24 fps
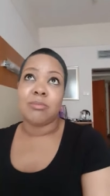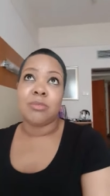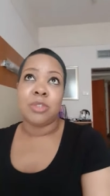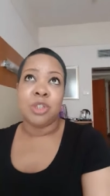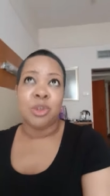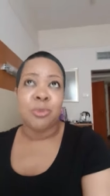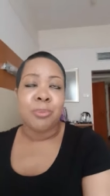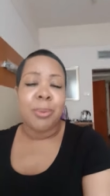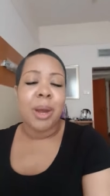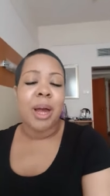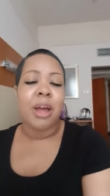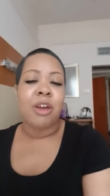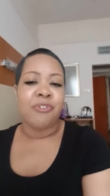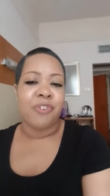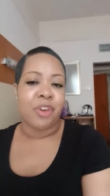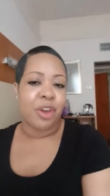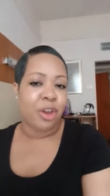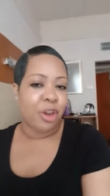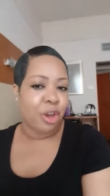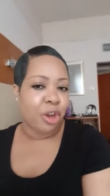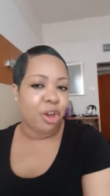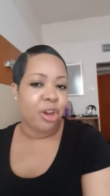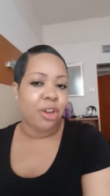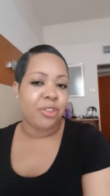you might have
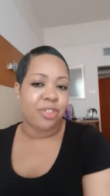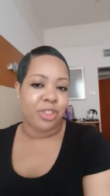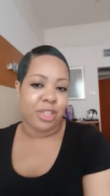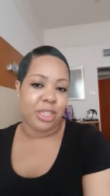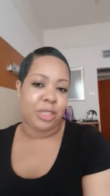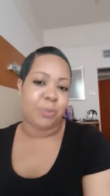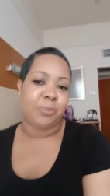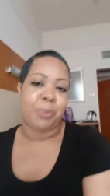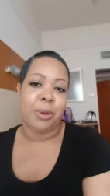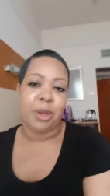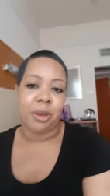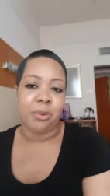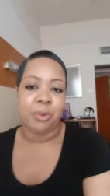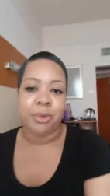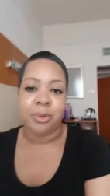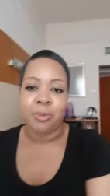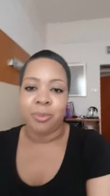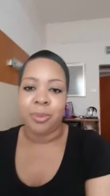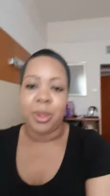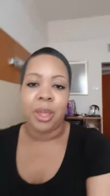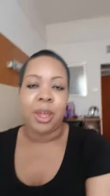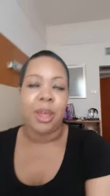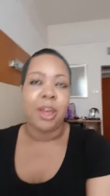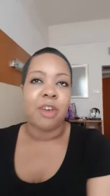heard this poem
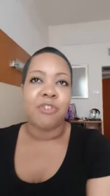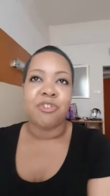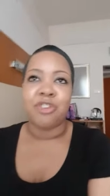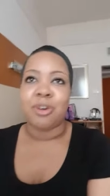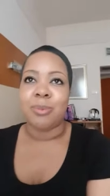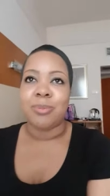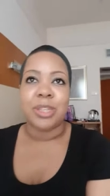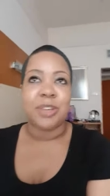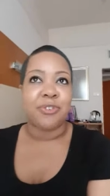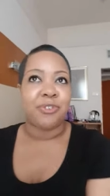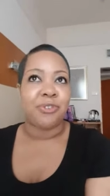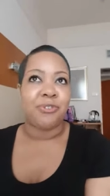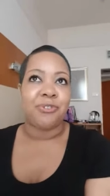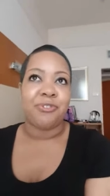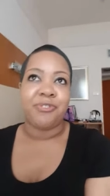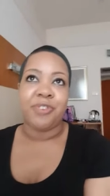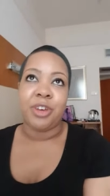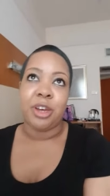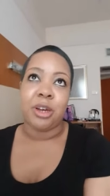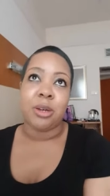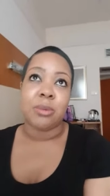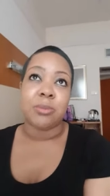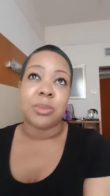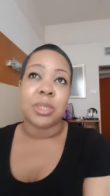from different
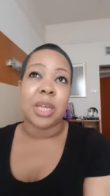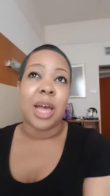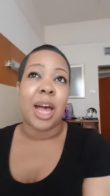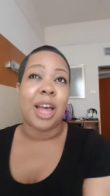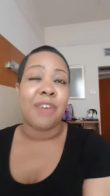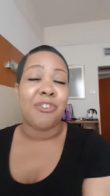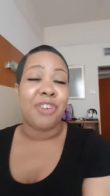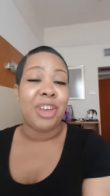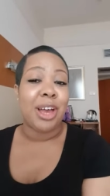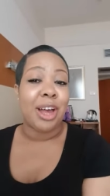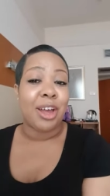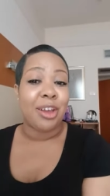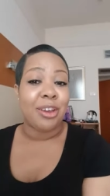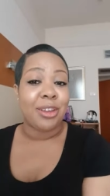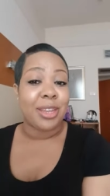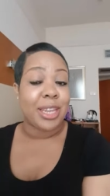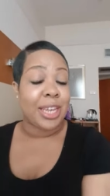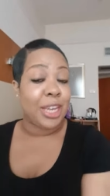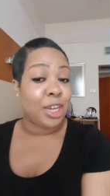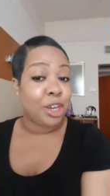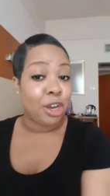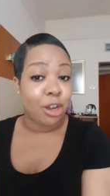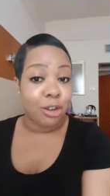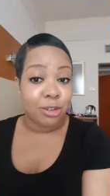films. I think I heard it
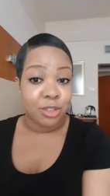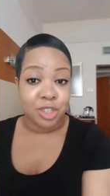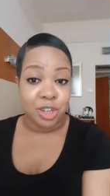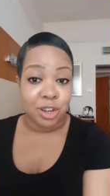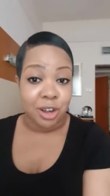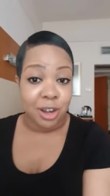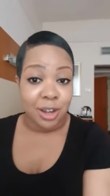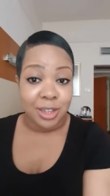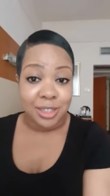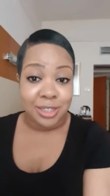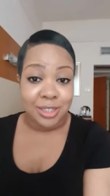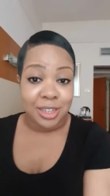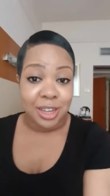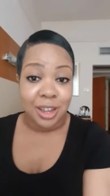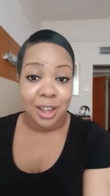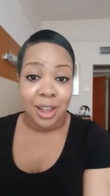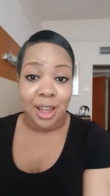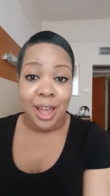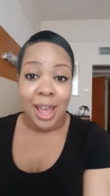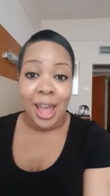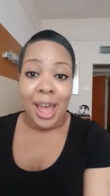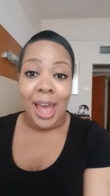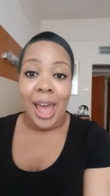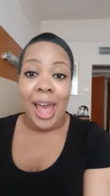in Coach Carter,
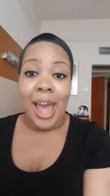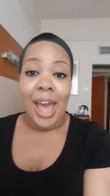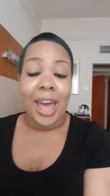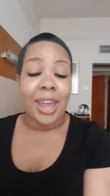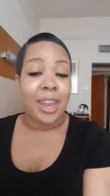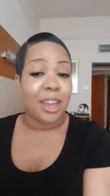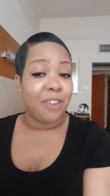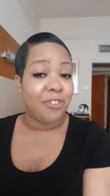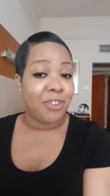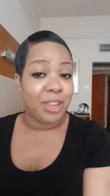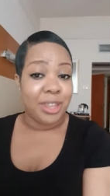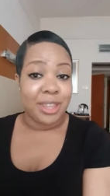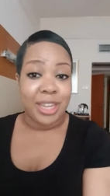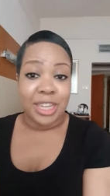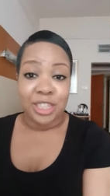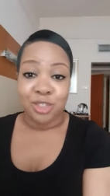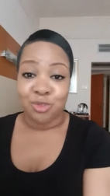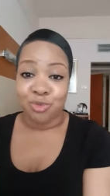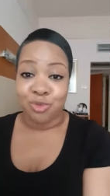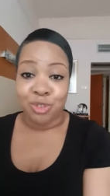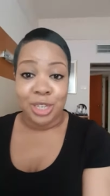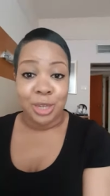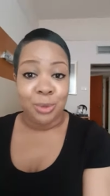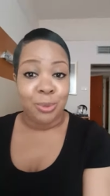and I think that's
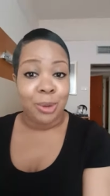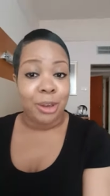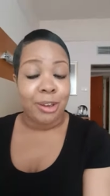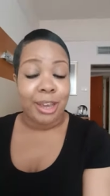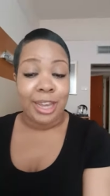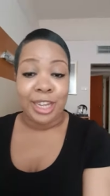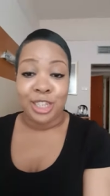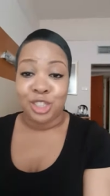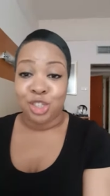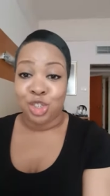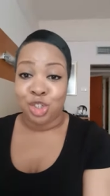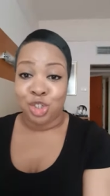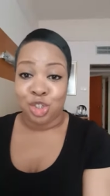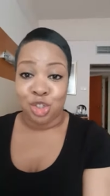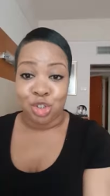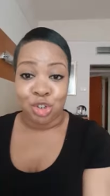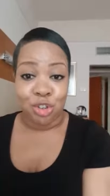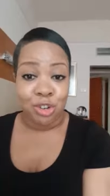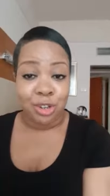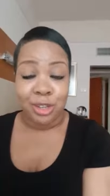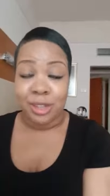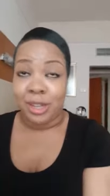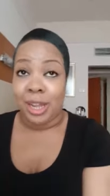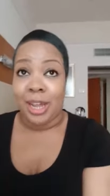really where it
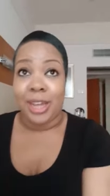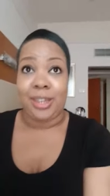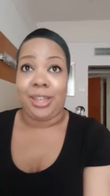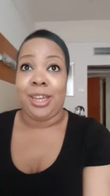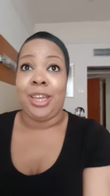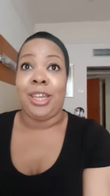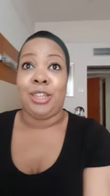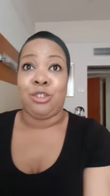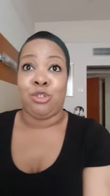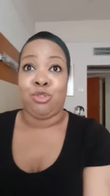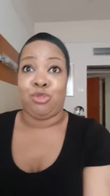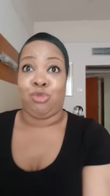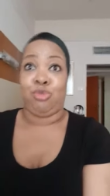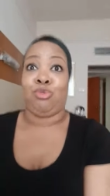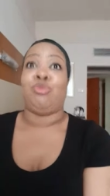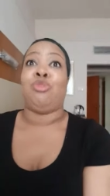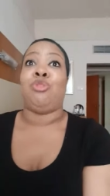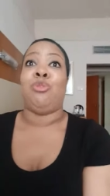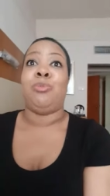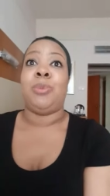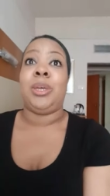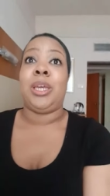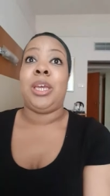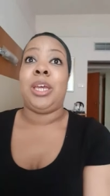jo- like it
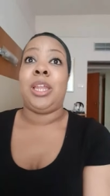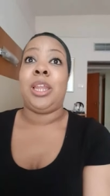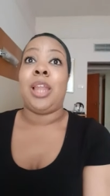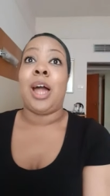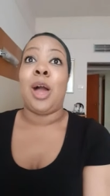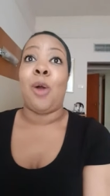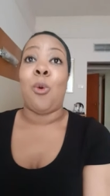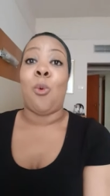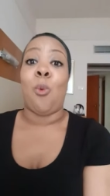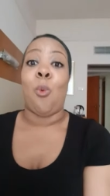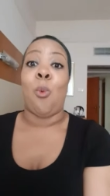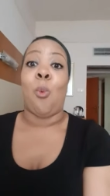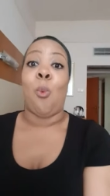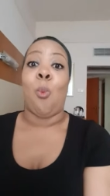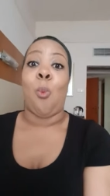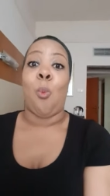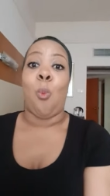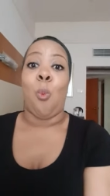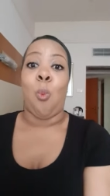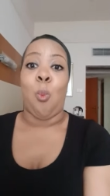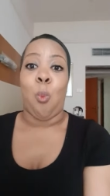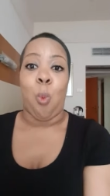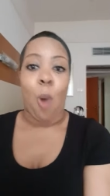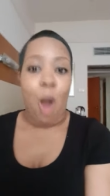drew me in. Like,
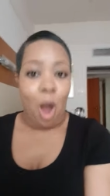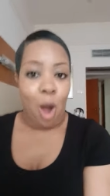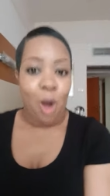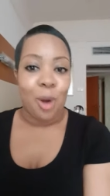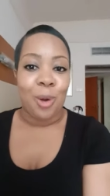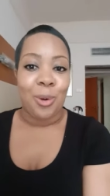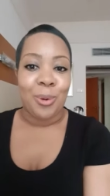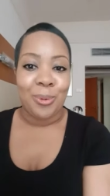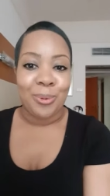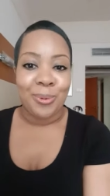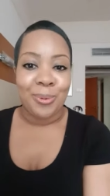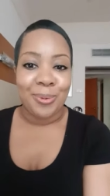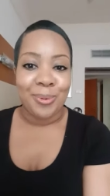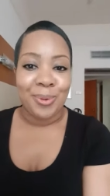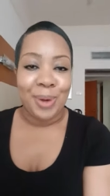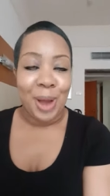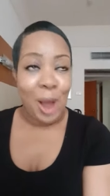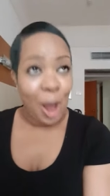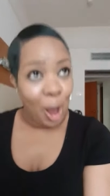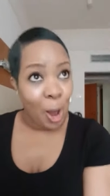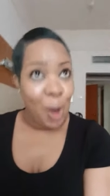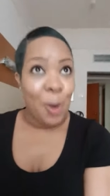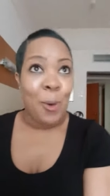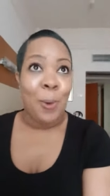whoa,
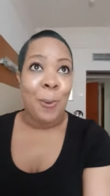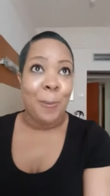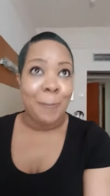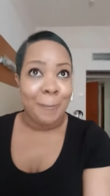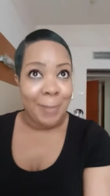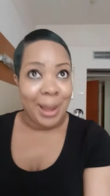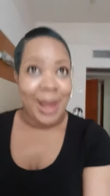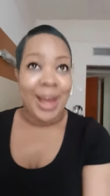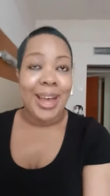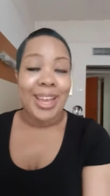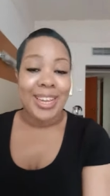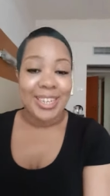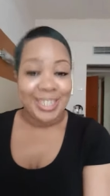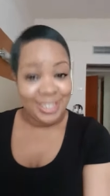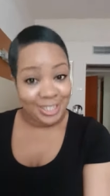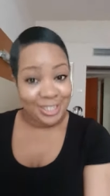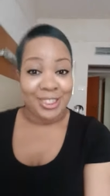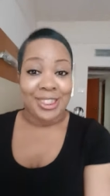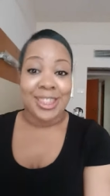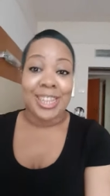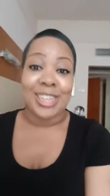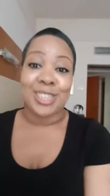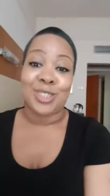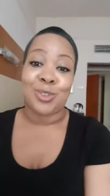oh my
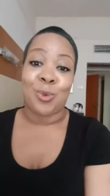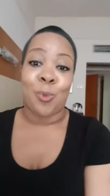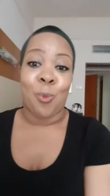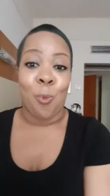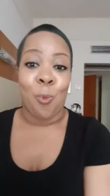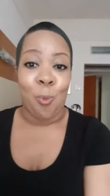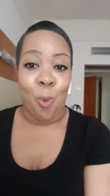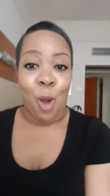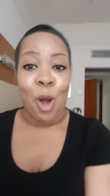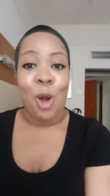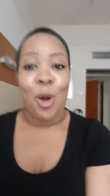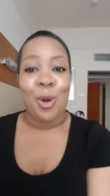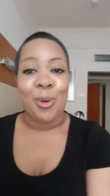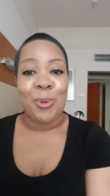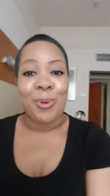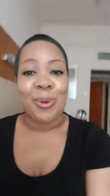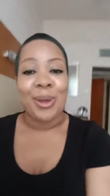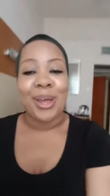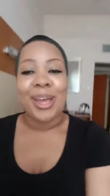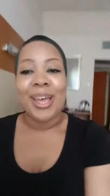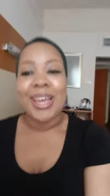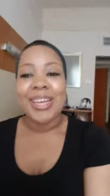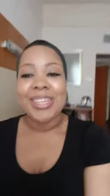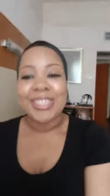goodness, whoa.
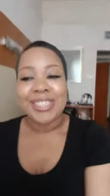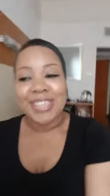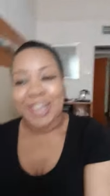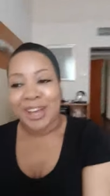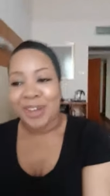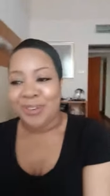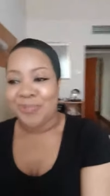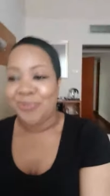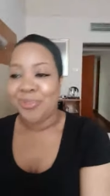So